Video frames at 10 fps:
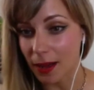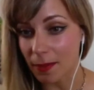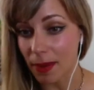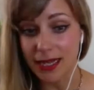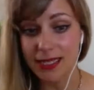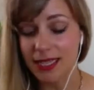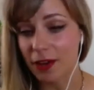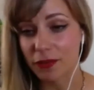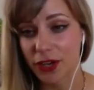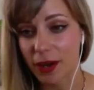
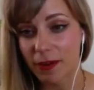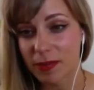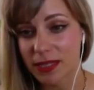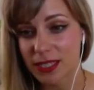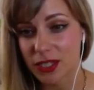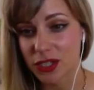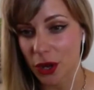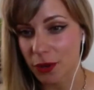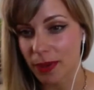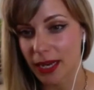myself, I've been to
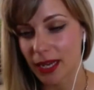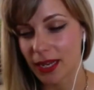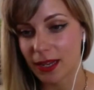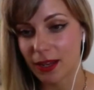so many